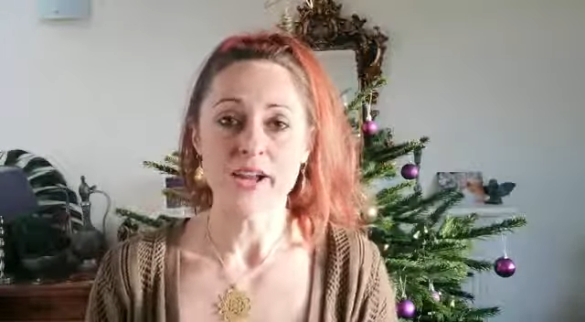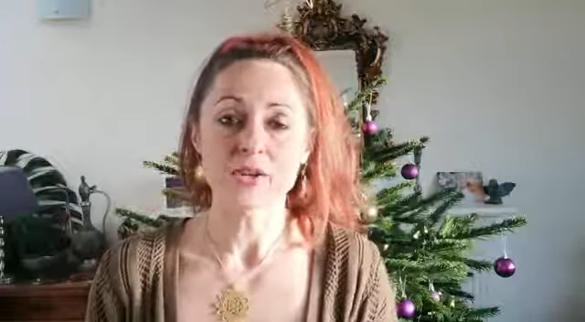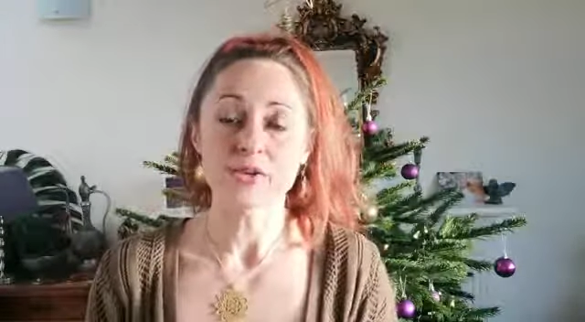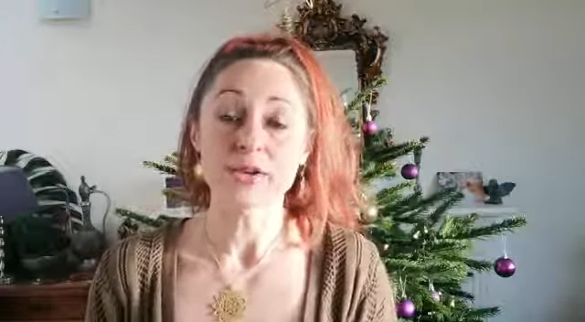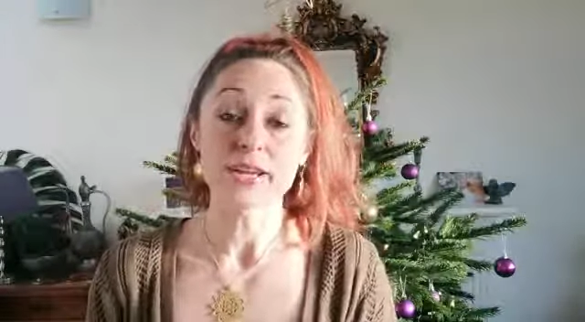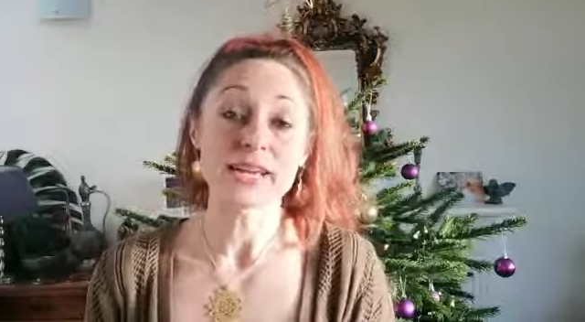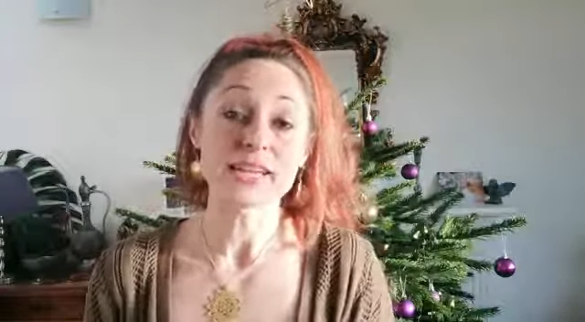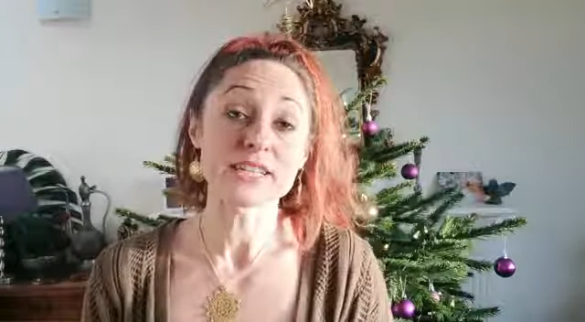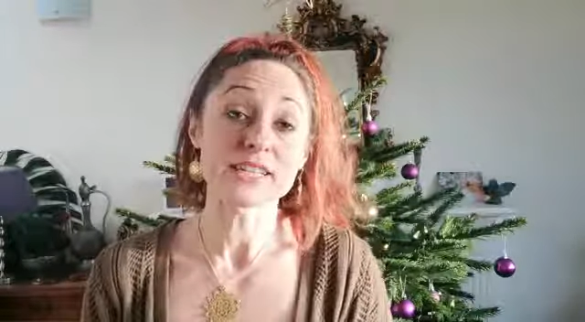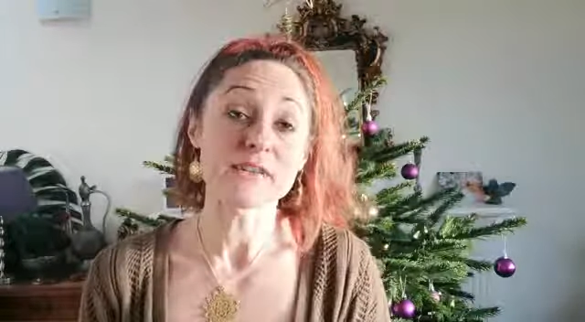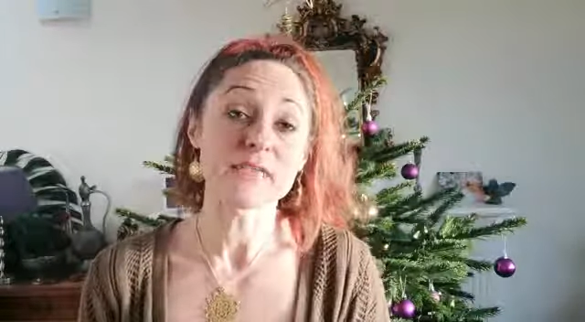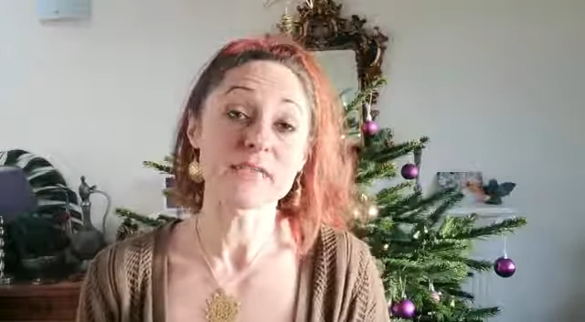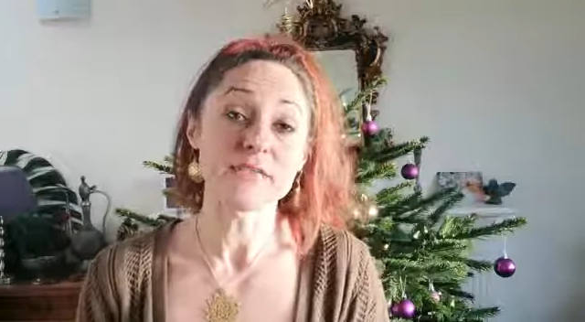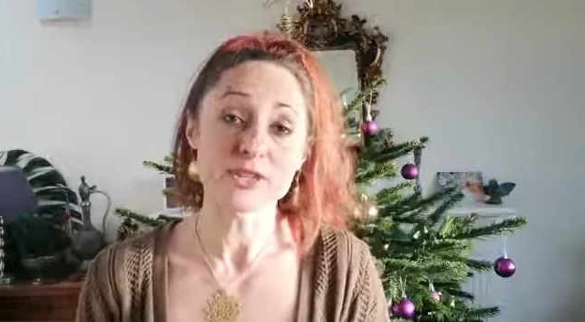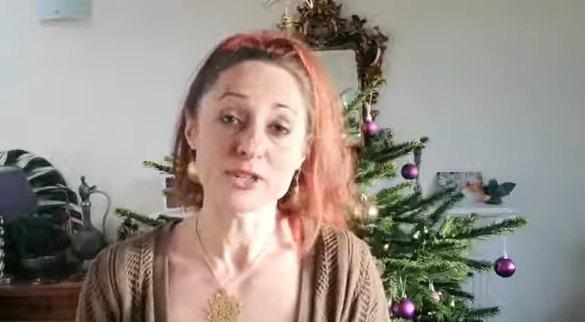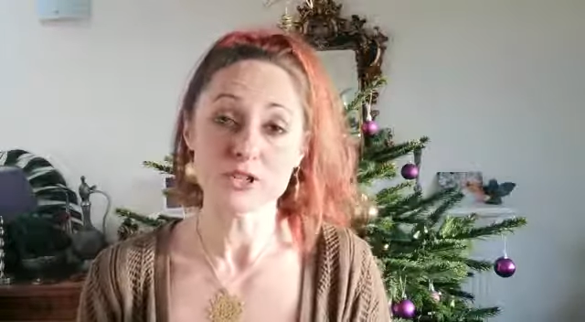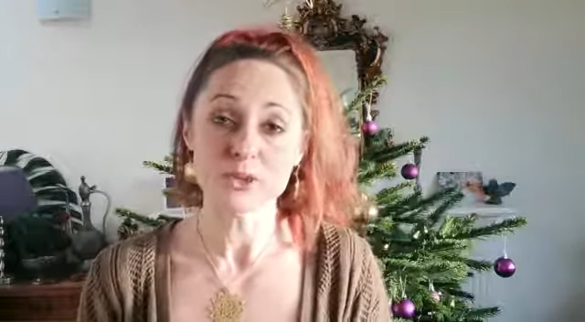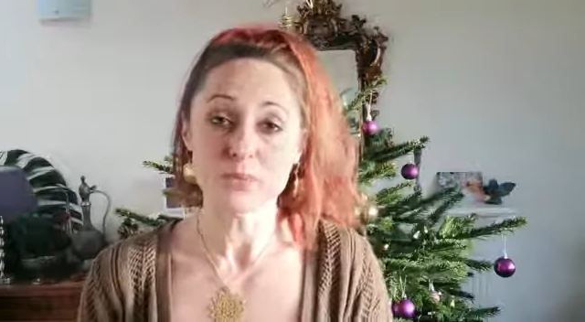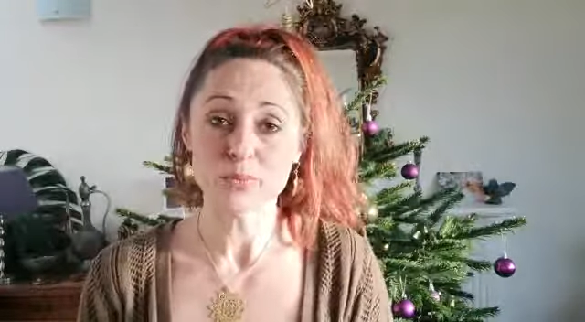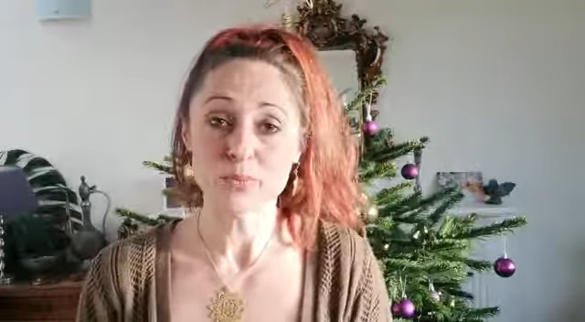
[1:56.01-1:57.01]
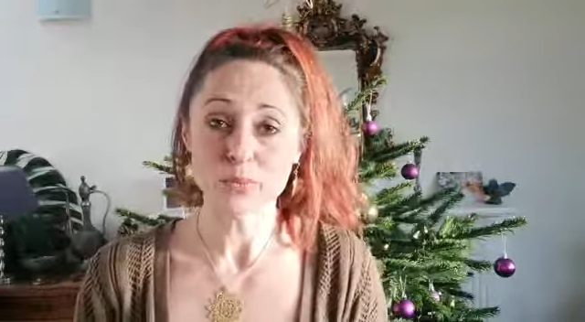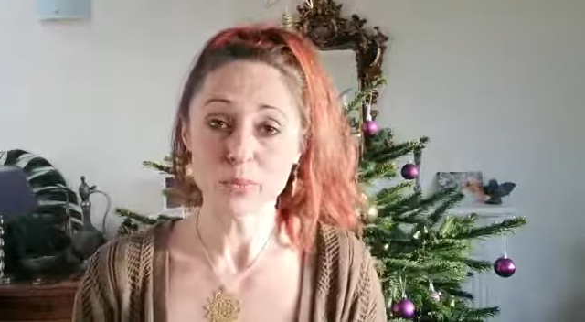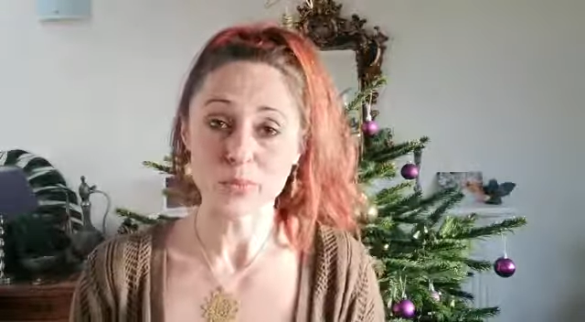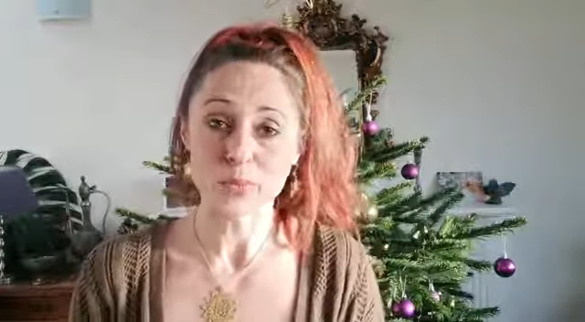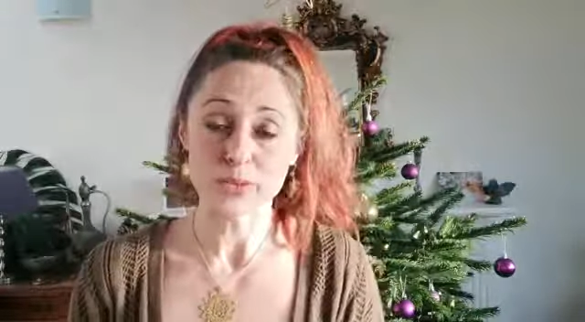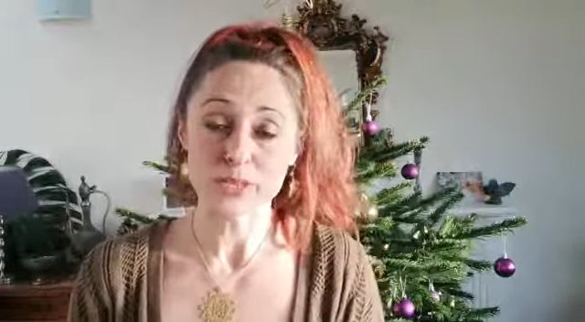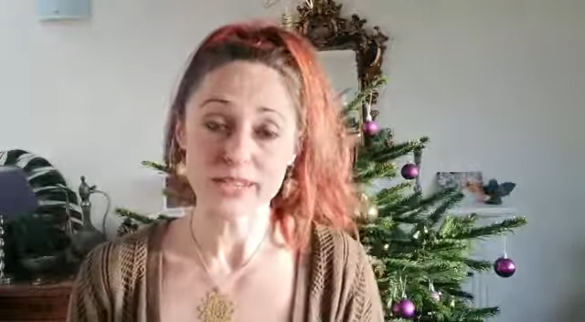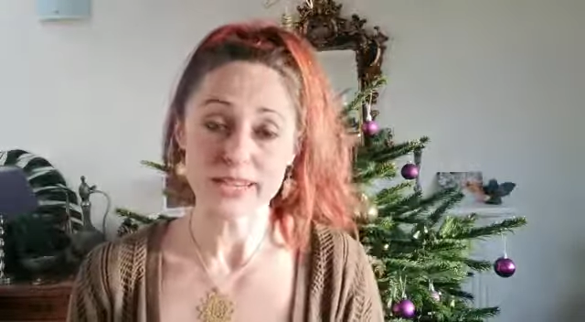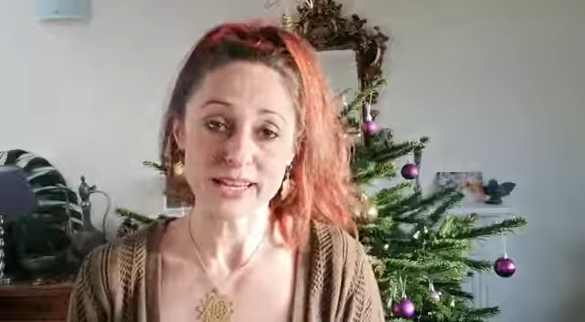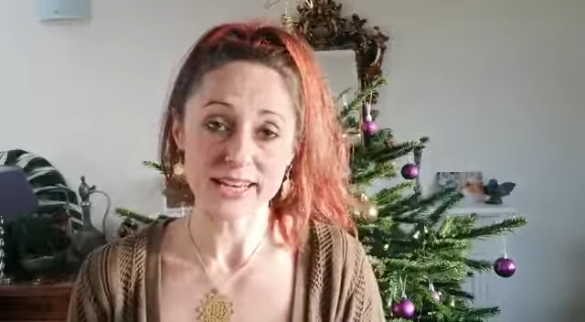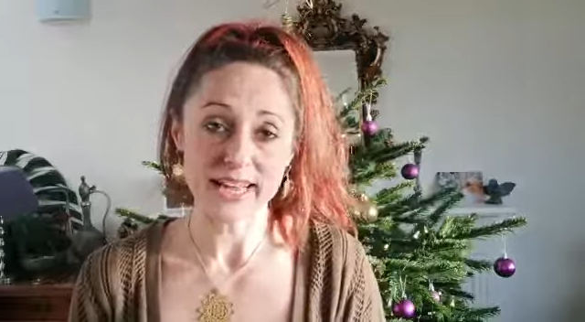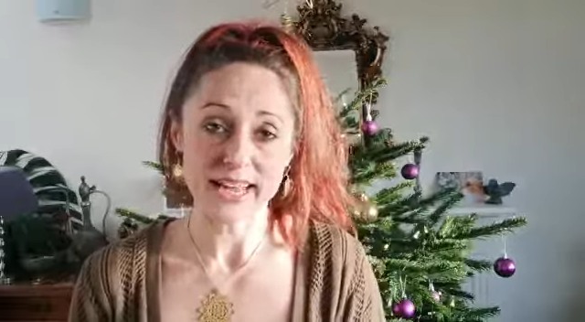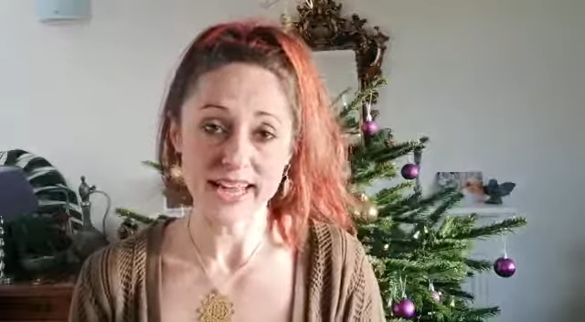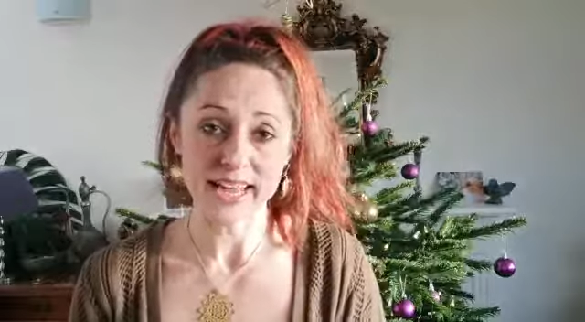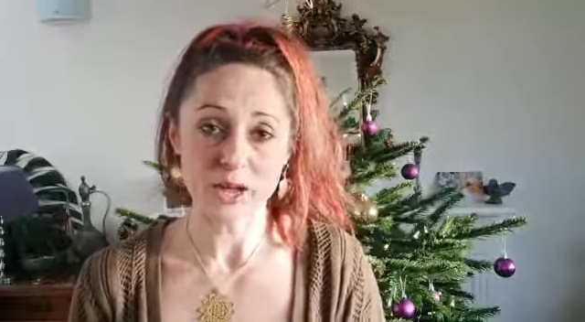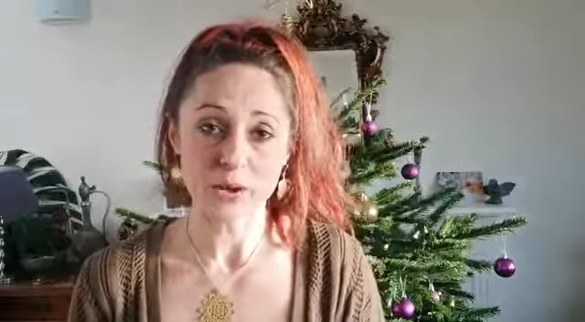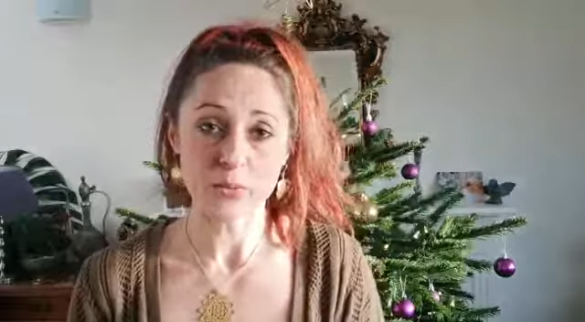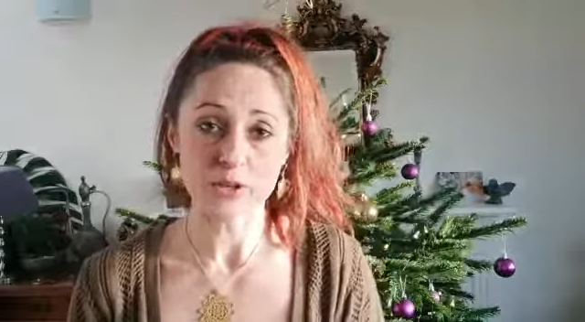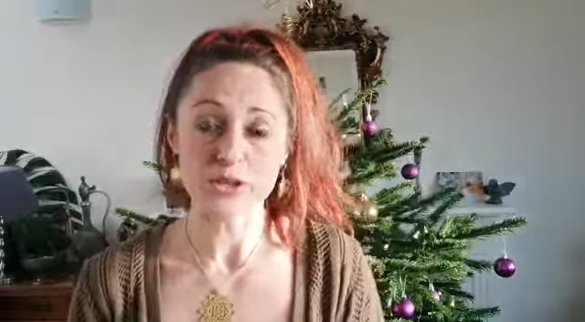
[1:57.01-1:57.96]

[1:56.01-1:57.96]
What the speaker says: creating vision boards and how,